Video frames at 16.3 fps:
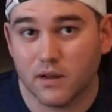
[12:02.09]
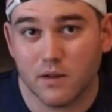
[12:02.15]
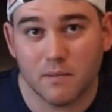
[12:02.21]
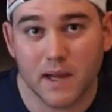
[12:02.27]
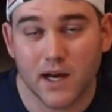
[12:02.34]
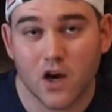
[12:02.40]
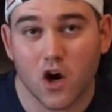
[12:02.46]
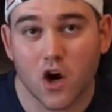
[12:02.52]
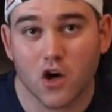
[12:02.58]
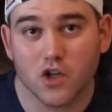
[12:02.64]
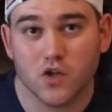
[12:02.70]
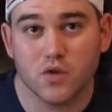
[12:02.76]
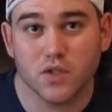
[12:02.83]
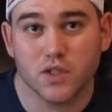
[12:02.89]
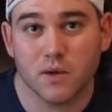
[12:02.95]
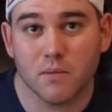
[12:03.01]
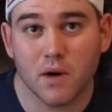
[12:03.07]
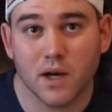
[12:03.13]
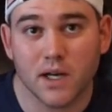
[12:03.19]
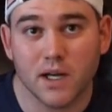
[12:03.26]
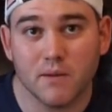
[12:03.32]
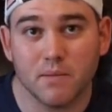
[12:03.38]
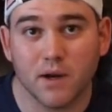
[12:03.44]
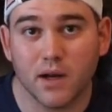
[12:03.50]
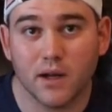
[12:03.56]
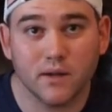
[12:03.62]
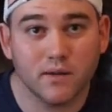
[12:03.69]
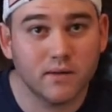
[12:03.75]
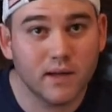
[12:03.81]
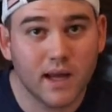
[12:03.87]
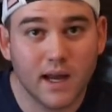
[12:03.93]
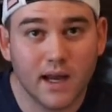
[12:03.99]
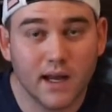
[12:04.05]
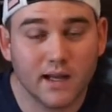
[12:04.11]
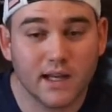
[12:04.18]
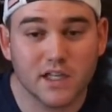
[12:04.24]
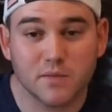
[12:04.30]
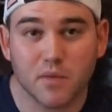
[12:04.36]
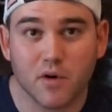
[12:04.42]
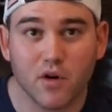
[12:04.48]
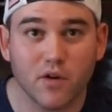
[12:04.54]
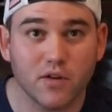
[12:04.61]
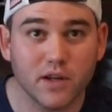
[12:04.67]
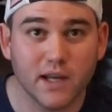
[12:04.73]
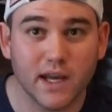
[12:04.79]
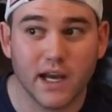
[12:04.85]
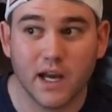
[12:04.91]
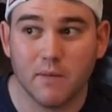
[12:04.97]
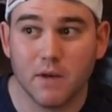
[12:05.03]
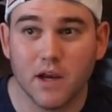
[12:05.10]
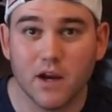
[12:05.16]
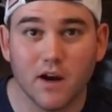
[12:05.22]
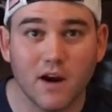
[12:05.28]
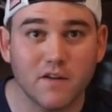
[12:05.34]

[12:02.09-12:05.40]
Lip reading: It may cost you some money, but hey, that's part of the game here.